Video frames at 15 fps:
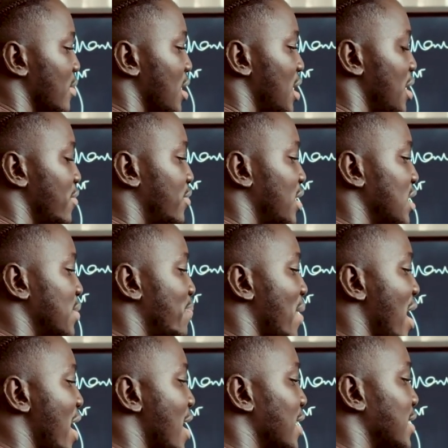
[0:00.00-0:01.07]
If these
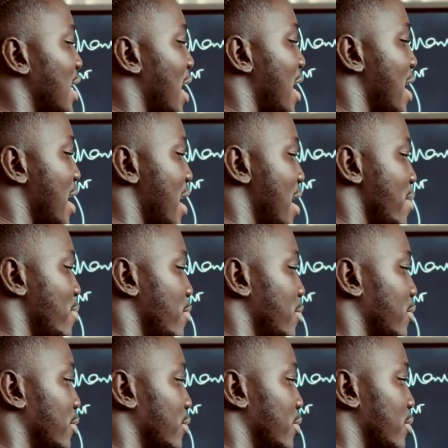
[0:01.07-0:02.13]
buyers are
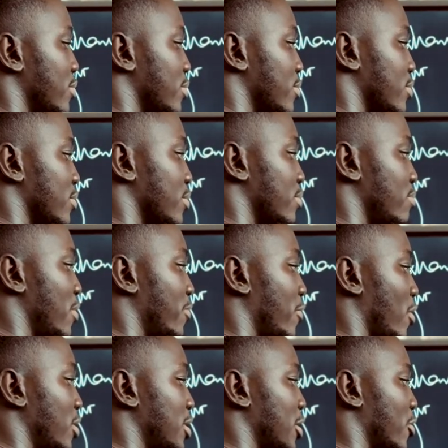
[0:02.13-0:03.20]
able,
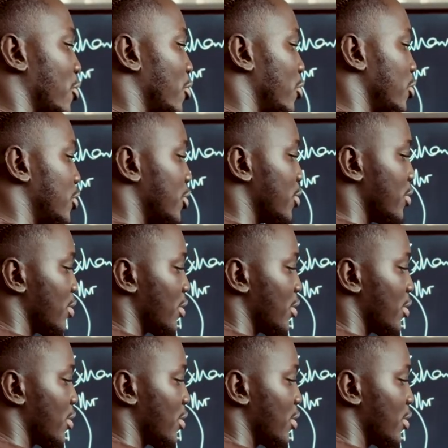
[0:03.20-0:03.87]
before the close,